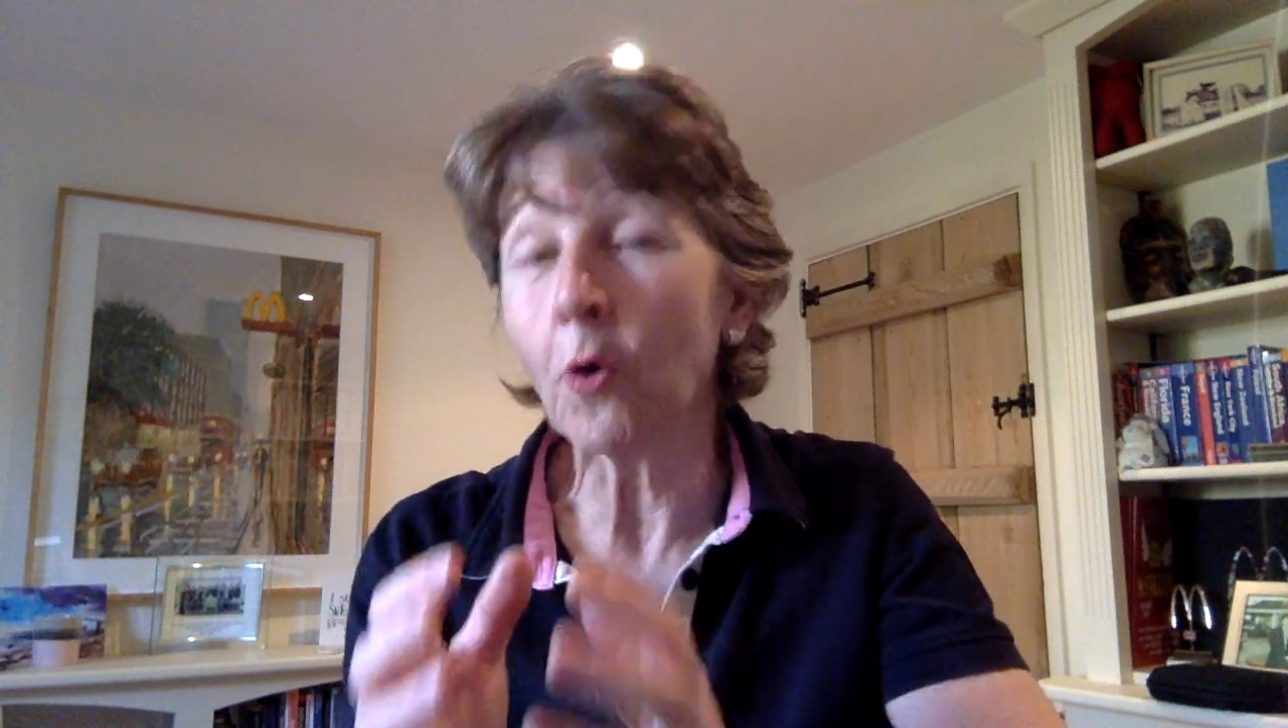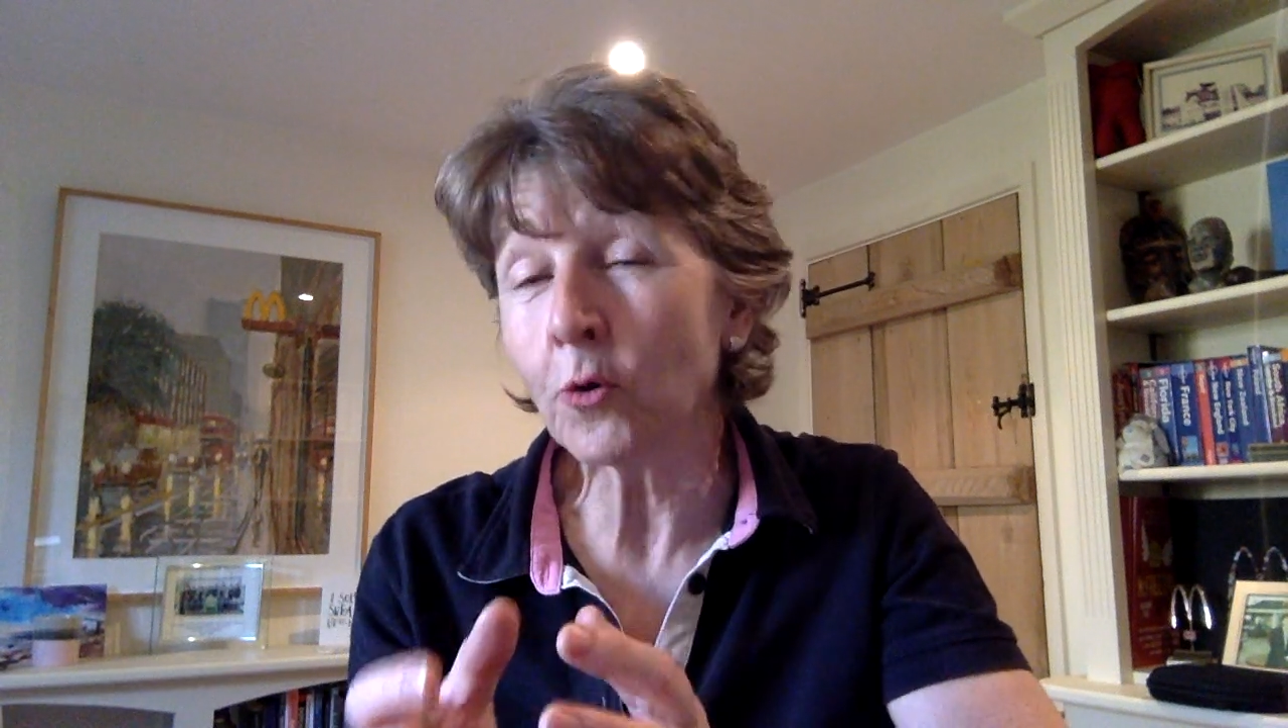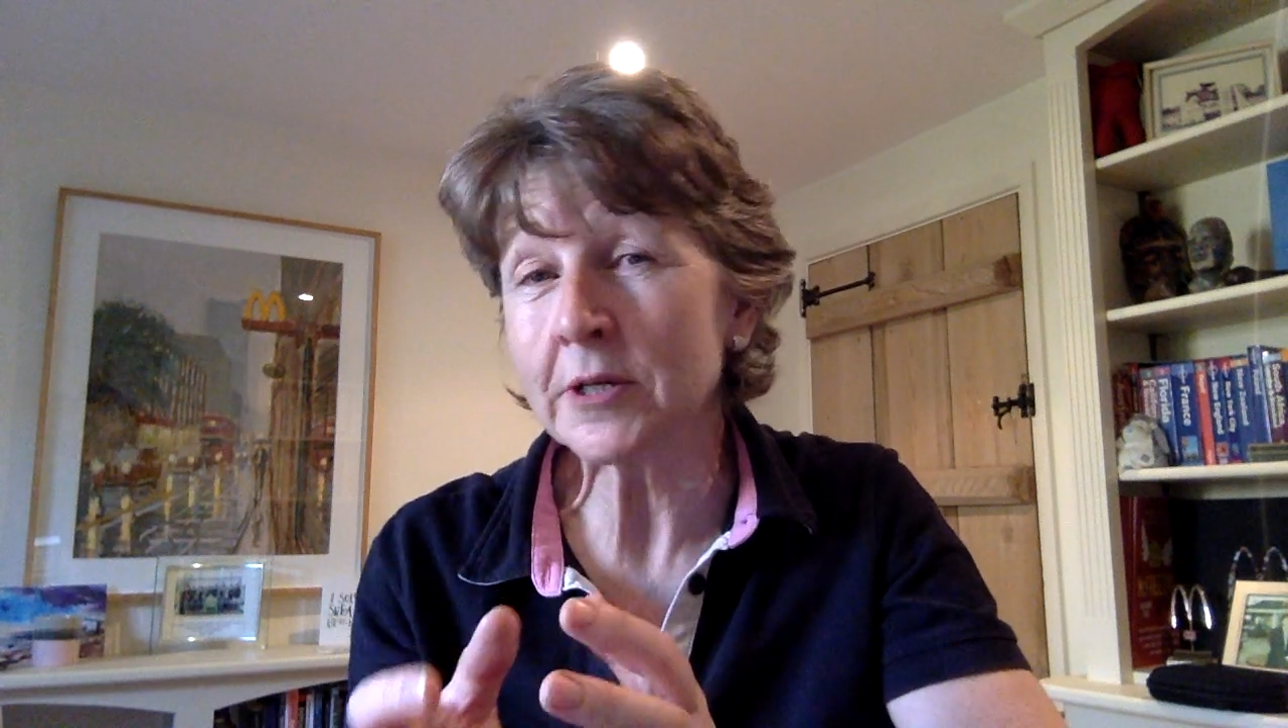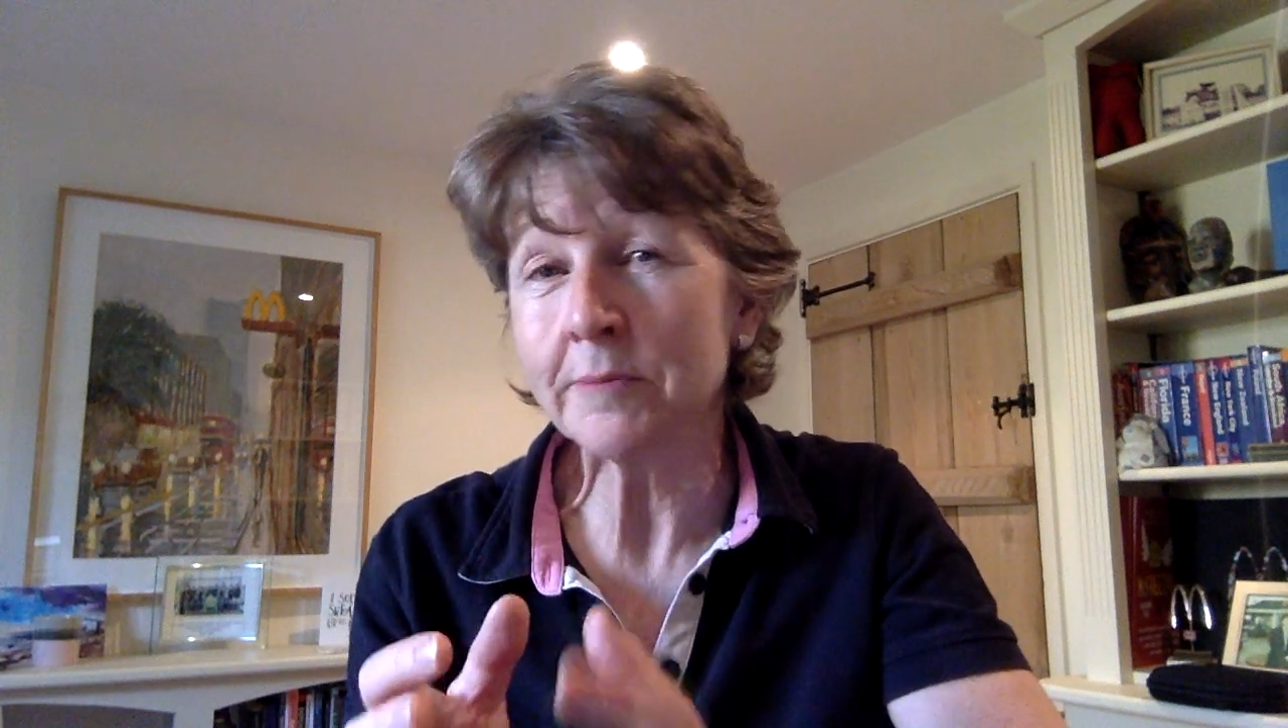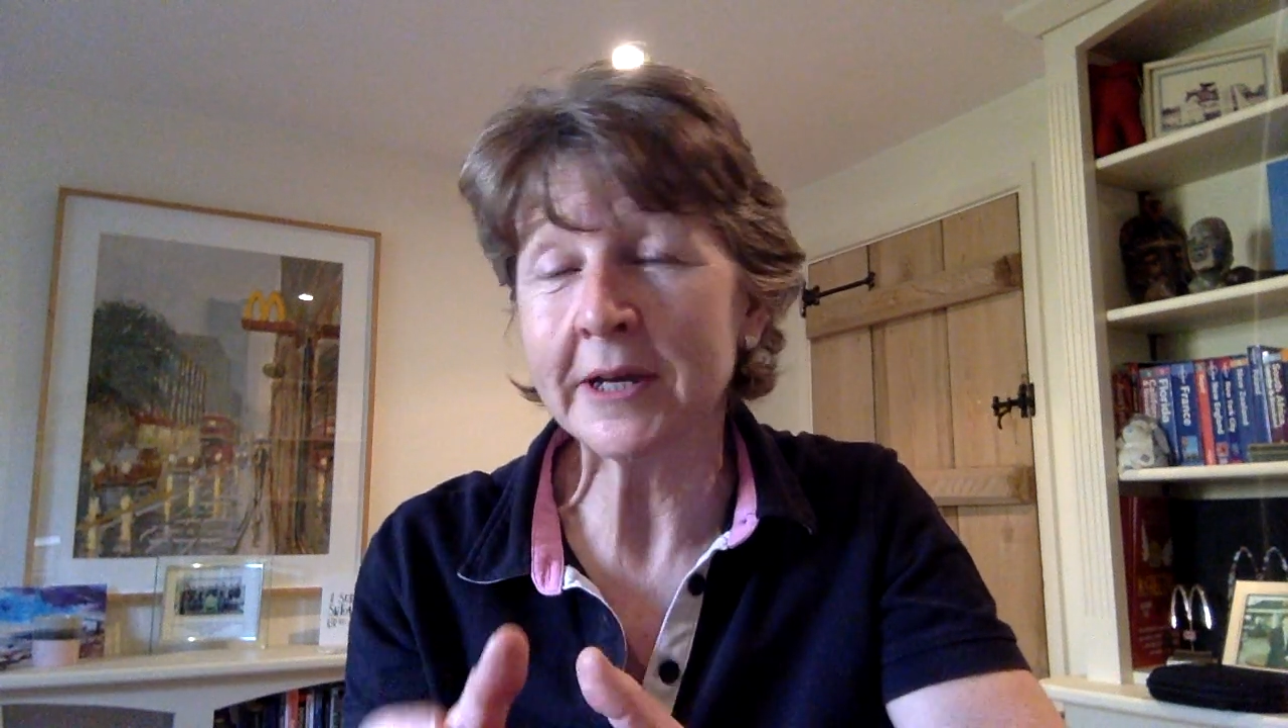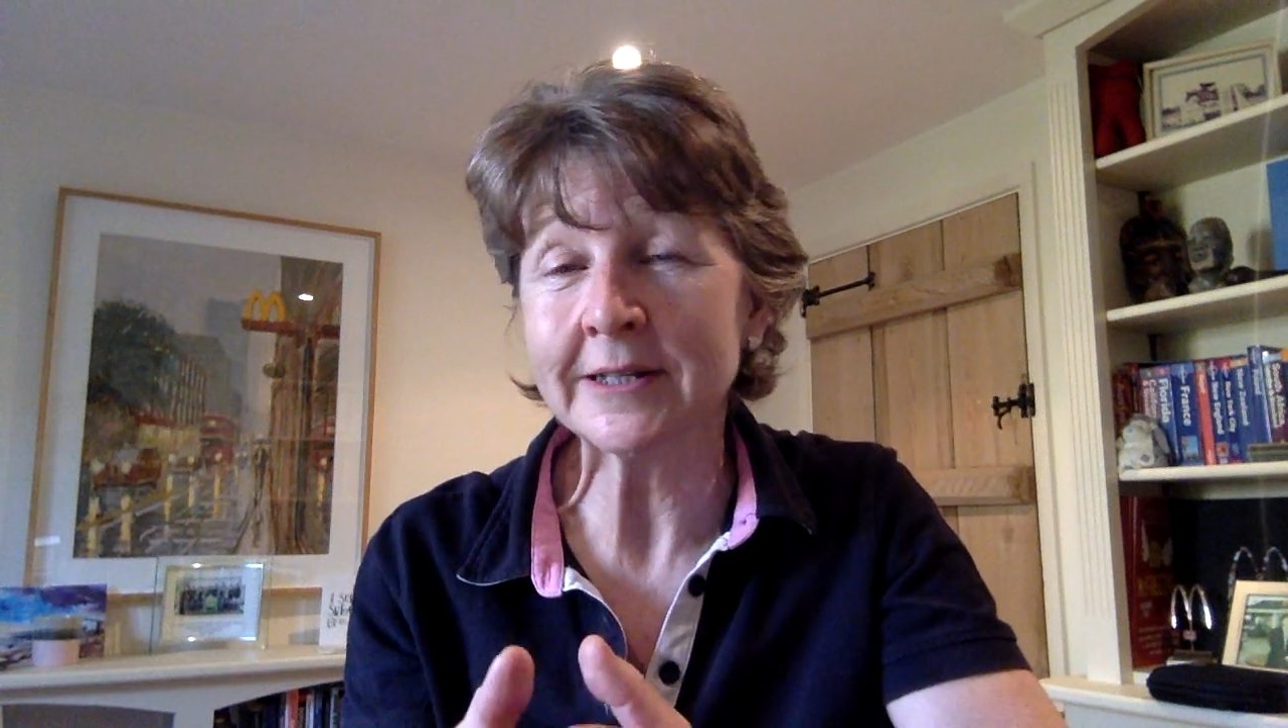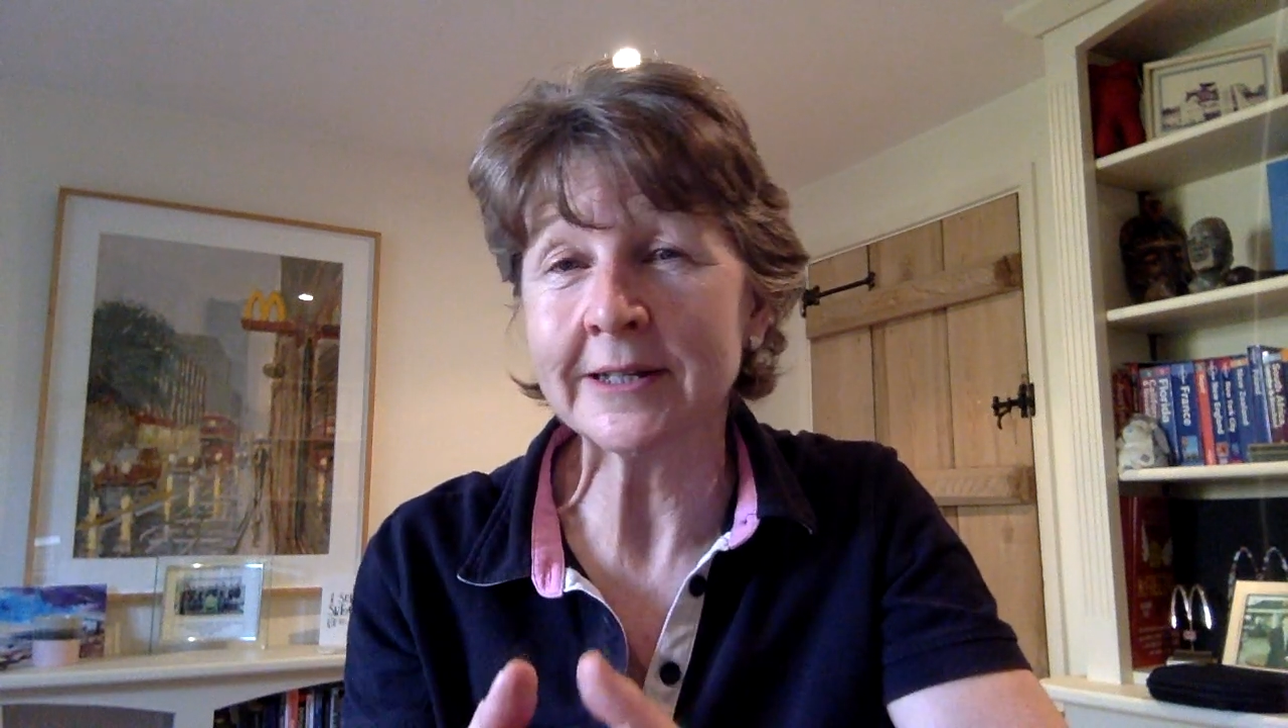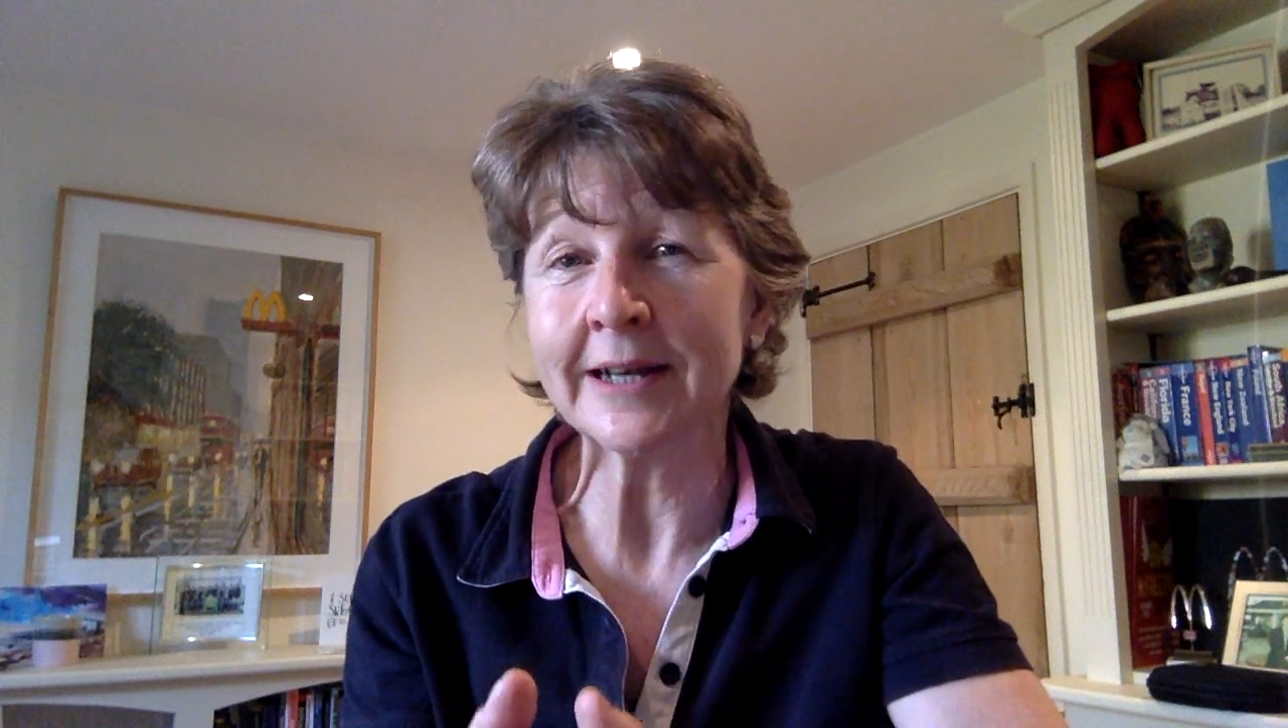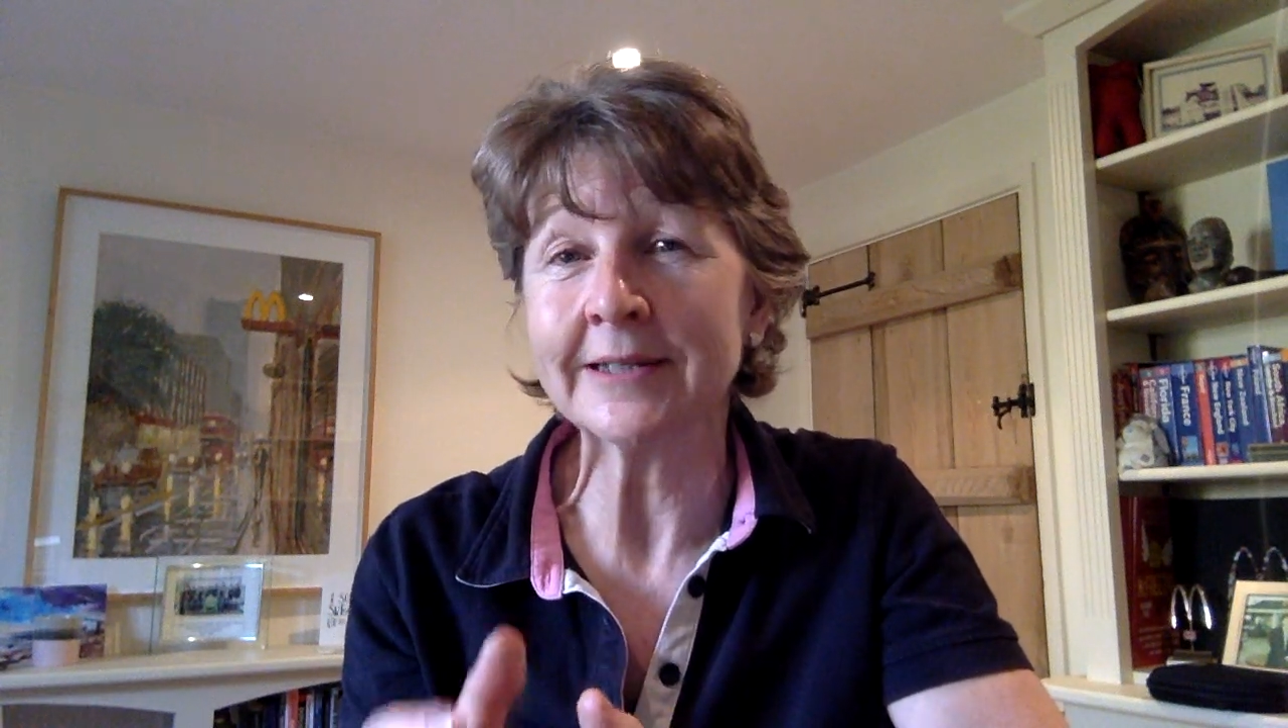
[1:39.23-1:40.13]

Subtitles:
automated